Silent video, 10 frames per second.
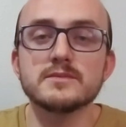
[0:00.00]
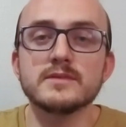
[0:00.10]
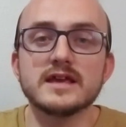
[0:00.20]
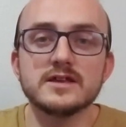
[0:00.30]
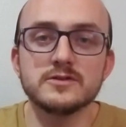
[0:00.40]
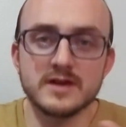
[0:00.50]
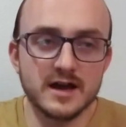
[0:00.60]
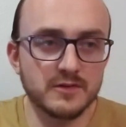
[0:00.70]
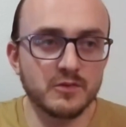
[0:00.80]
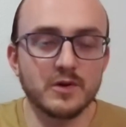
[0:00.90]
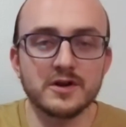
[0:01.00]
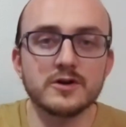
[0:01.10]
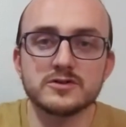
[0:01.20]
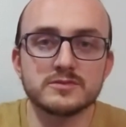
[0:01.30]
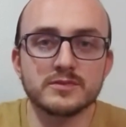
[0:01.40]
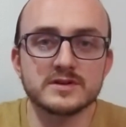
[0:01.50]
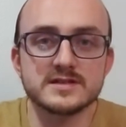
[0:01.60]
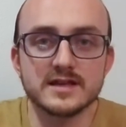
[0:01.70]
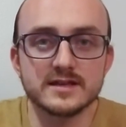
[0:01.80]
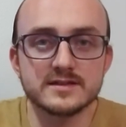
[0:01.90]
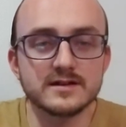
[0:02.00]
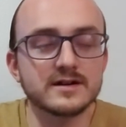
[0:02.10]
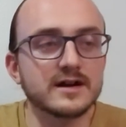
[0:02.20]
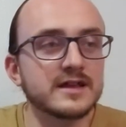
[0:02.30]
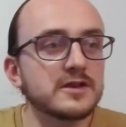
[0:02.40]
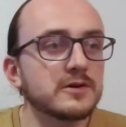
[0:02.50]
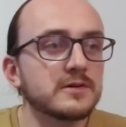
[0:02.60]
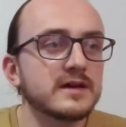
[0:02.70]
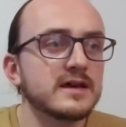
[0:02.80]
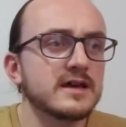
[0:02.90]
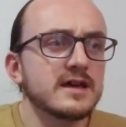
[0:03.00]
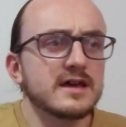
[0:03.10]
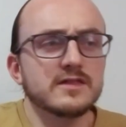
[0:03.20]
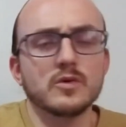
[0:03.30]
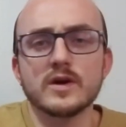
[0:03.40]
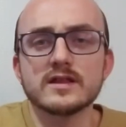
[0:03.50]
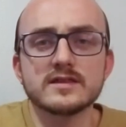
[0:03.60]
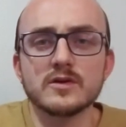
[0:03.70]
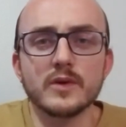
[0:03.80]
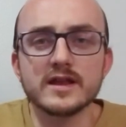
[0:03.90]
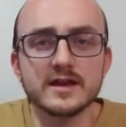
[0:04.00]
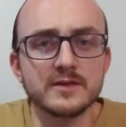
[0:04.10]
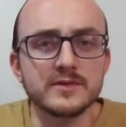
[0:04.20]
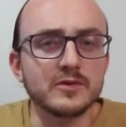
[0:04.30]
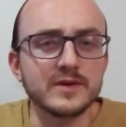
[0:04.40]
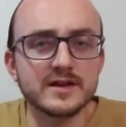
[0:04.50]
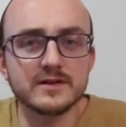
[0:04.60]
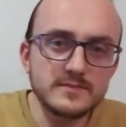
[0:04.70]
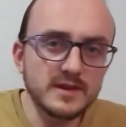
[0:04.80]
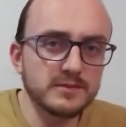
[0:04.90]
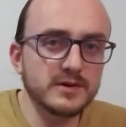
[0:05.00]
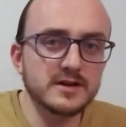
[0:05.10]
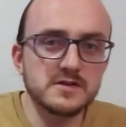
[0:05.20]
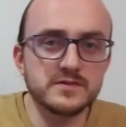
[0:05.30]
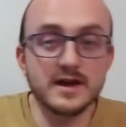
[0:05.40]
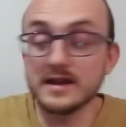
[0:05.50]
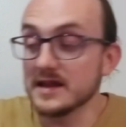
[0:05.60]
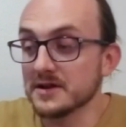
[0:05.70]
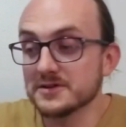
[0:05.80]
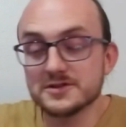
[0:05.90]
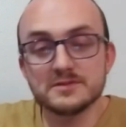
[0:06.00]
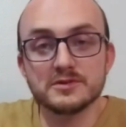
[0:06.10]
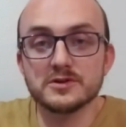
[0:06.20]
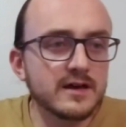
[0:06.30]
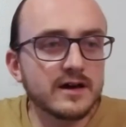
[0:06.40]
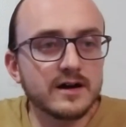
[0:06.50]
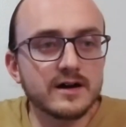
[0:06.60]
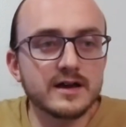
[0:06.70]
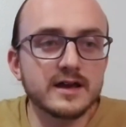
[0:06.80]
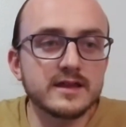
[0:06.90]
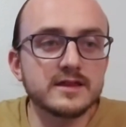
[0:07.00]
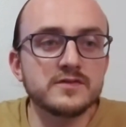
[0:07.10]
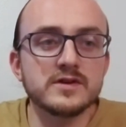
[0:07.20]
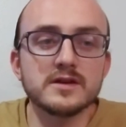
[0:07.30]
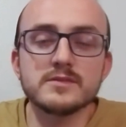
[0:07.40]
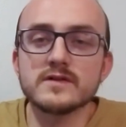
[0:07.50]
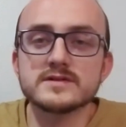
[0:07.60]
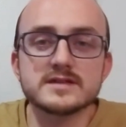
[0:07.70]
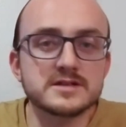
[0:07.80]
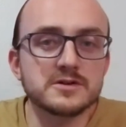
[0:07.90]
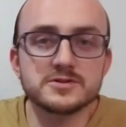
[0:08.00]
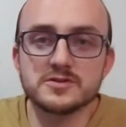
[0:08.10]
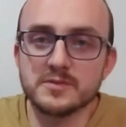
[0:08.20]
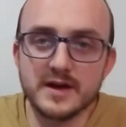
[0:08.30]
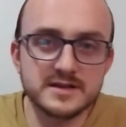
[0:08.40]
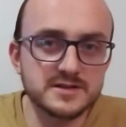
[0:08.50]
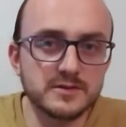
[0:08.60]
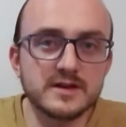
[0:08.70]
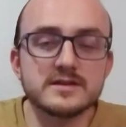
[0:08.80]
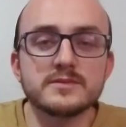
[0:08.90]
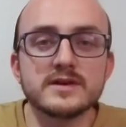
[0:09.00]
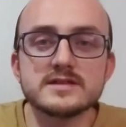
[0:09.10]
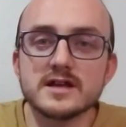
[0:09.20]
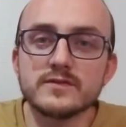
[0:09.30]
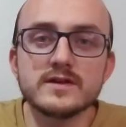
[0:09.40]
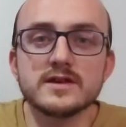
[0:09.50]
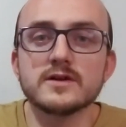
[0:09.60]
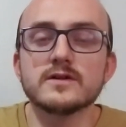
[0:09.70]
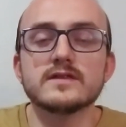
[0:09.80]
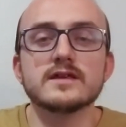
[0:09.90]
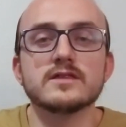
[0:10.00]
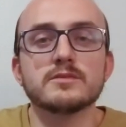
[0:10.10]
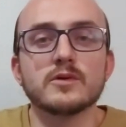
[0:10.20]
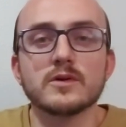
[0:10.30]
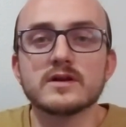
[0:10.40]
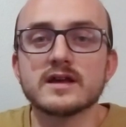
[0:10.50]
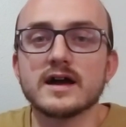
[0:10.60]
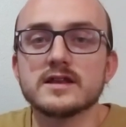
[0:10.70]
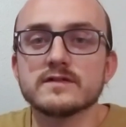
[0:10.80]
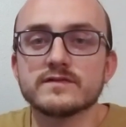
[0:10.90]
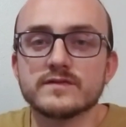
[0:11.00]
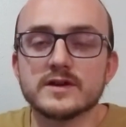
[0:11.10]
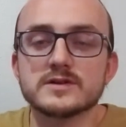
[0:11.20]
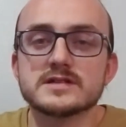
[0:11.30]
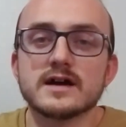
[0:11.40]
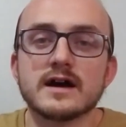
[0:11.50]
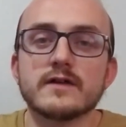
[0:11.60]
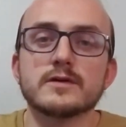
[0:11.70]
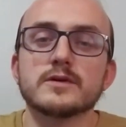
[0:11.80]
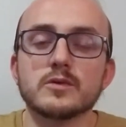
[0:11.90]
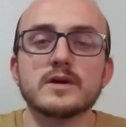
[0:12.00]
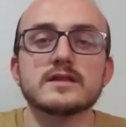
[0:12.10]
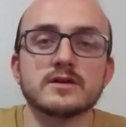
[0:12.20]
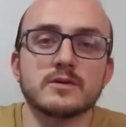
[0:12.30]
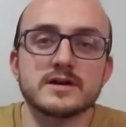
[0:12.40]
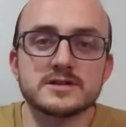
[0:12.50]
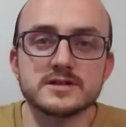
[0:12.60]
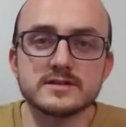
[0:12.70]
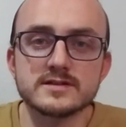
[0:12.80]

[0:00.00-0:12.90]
mean you got 100%. I know the way that they weight it can be weird, but if you got an 800, boom. And then if you get above a 600, you pass. So it depends every year. The board kind of figures out how they want to weight the questions.